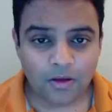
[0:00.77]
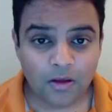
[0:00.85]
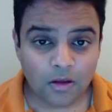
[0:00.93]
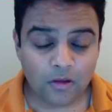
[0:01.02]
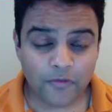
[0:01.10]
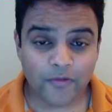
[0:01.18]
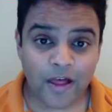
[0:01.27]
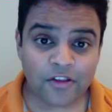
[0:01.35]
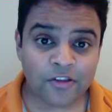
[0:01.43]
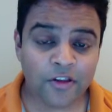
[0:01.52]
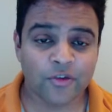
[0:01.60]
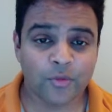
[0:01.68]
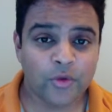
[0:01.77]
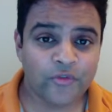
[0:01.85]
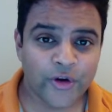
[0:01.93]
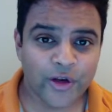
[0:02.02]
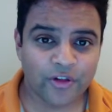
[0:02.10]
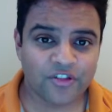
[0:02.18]
In the last lesson, we
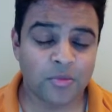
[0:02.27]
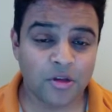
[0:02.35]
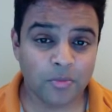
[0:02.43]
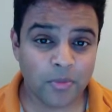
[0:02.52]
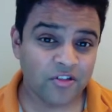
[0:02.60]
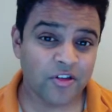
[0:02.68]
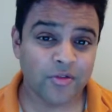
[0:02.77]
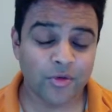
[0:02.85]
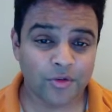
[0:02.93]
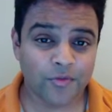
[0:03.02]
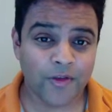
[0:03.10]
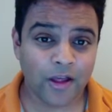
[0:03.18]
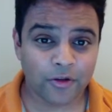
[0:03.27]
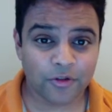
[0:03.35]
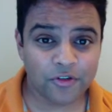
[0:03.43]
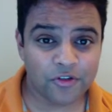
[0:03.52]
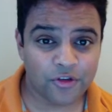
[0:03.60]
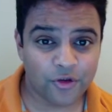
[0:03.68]
figured out some of the basic rules of
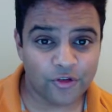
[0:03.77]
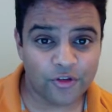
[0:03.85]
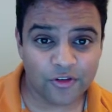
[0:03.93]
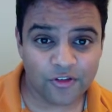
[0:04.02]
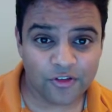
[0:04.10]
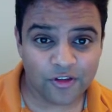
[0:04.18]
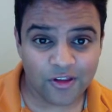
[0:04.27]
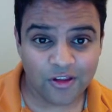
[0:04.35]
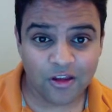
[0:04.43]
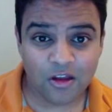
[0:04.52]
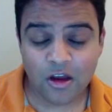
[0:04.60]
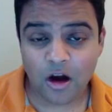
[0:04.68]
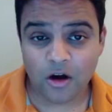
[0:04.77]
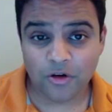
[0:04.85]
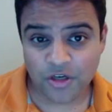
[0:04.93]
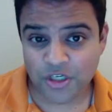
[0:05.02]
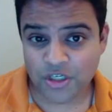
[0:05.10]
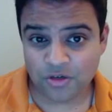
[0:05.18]
calculus. So as you can see, our
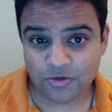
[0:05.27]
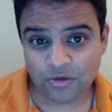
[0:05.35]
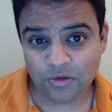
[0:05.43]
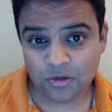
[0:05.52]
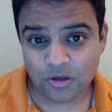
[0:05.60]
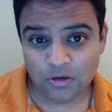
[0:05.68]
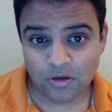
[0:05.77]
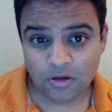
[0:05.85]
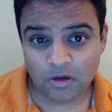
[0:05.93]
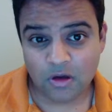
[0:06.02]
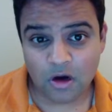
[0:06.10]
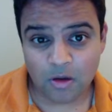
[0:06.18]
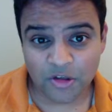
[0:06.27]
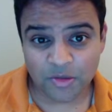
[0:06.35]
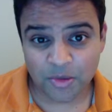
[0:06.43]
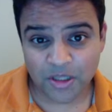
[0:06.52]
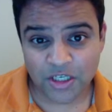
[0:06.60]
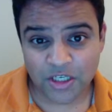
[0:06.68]
addition rule, our
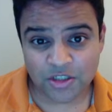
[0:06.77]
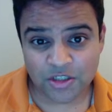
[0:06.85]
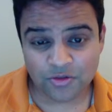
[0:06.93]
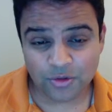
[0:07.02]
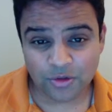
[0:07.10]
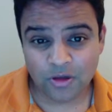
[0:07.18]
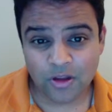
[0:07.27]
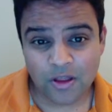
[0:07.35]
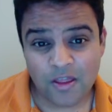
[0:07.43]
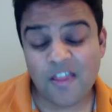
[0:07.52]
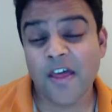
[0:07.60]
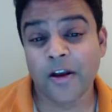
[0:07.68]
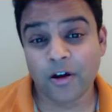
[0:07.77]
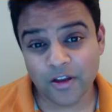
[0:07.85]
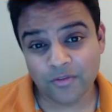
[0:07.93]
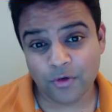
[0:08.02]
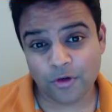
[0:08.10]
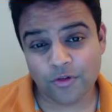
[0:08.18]
multiplication rule, and our
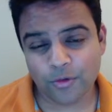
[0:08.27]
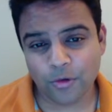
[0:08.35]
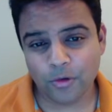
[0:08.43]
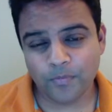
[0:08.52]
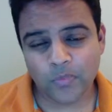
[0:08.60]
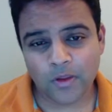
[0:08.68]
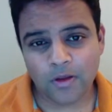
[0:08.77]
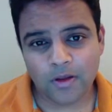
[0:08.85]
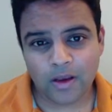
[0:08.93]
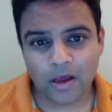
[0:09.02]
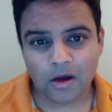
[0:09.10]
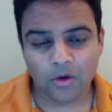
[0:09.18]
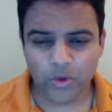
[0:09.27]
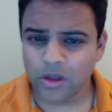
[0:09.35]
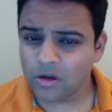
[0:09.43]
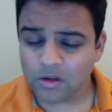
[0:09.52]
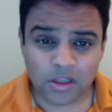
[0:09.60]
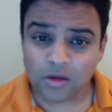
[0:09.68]
inverse rule. Now, we
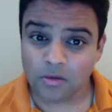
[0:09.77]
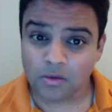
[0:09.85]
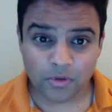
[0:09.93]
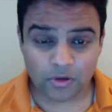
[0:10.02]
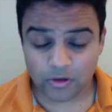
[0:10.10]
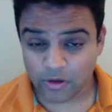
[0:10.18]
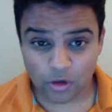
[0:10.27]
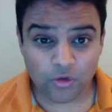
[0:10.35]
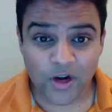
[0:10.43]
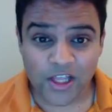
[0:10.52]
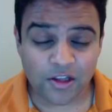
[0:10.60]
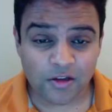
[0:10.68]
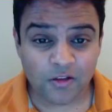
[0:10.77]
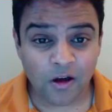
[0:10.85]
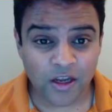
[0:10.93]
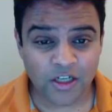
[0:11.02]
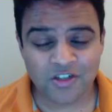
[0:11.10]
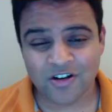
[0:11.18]
could keep cranking
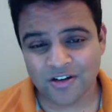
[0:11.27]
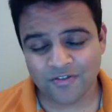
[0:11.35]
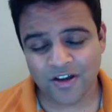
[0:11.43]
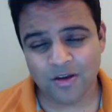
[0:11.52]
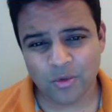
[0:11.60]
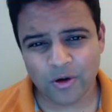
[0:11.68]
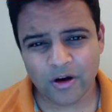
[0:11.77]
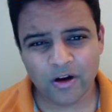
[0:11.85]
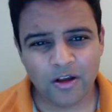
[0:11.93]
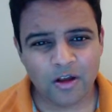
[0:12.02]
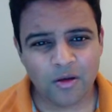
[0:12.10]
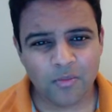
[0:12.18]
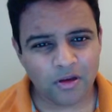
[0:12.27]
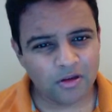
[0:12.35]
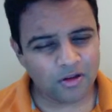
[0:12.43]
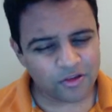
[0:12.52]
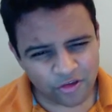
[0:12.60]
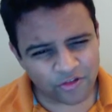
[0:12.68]
along and trying to find more, but
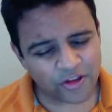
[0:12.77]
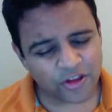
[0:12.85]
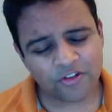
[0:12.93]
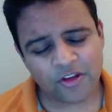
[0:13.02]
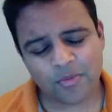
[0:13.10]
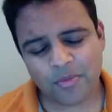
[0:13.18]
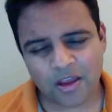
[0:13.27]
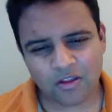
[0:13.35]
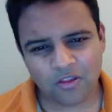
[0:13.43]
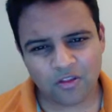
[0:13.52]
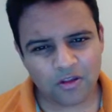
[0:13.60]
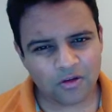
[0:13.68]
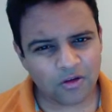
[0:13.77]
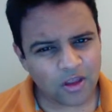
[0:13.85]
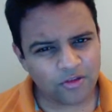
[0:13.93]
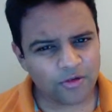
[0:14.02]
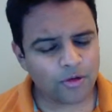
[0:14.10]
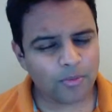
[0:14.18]
let's just take a step back and think, okay,
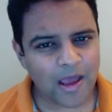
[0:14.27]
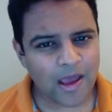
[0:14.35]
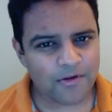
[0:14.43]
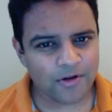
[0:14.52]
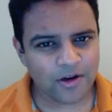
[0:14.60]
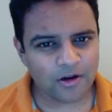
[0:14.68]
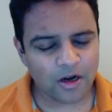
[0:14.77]
is there a pattern here?